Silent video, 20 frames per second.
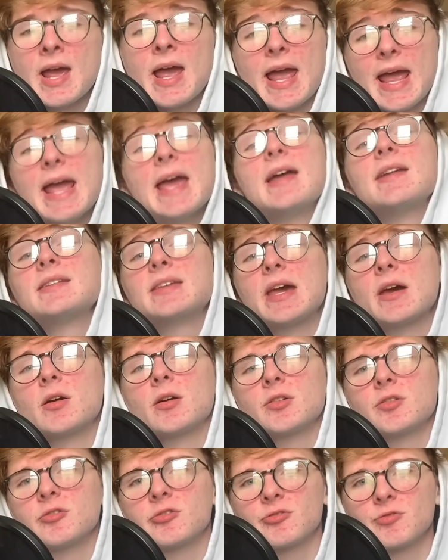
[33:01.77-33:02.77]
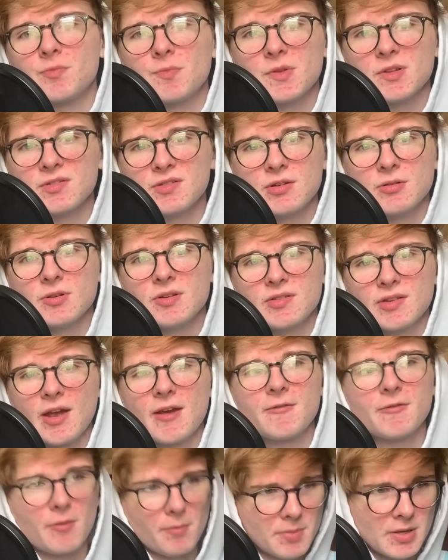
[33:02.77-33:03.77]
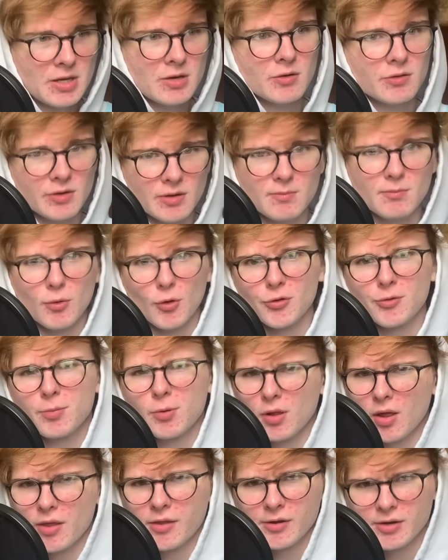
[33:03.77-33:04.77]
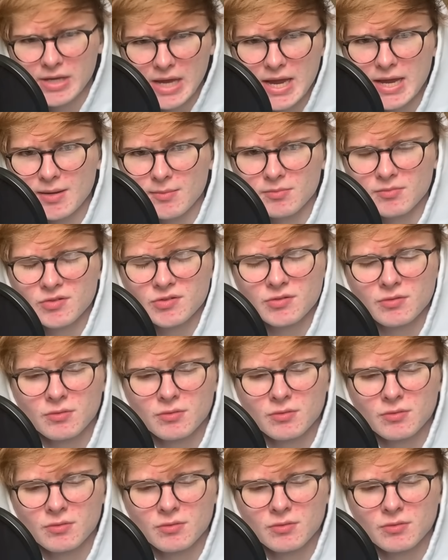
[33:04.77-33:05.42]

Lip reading: and characters from the series have appeared in multiple other games,